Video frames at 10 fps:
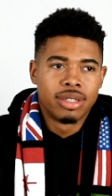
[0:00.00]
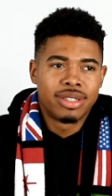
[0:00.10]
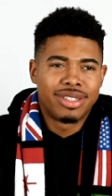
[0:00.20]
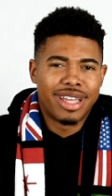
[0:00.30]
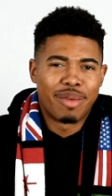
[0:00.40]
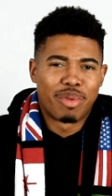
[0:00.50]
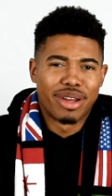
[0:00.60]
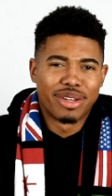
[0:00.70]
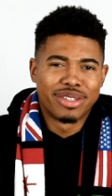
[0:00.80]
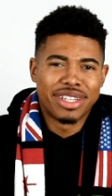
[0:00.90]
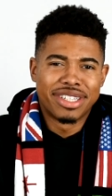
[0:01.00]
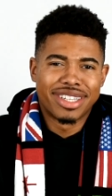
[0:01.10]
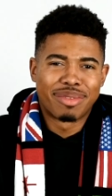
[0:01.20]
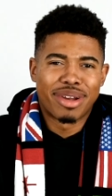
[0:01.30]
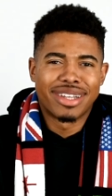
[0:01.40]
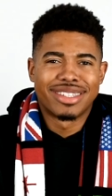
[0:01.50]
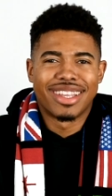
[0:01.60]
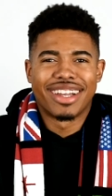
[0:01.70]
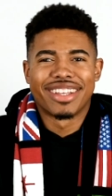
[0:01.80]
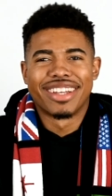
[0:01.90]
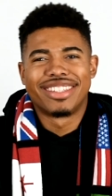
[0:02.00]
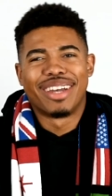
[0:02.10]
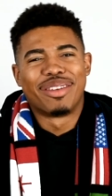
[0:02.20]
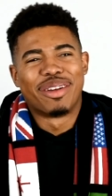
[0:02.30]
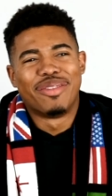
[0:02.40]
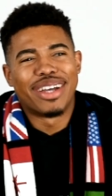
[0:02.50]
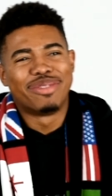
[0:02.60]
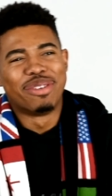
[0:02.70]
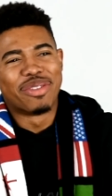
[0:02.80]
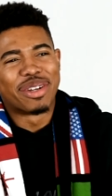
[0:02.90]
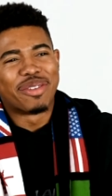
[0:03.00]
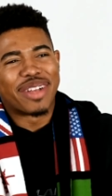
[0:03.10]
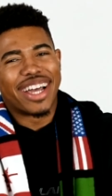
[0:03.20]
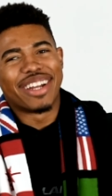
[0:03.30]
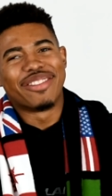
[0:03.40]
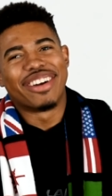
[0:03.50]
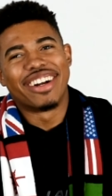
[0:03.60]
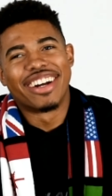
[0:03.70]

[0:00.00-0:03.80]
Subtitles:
Step Brothers, easily, bro. That's damn near the best movie on the planet, bro.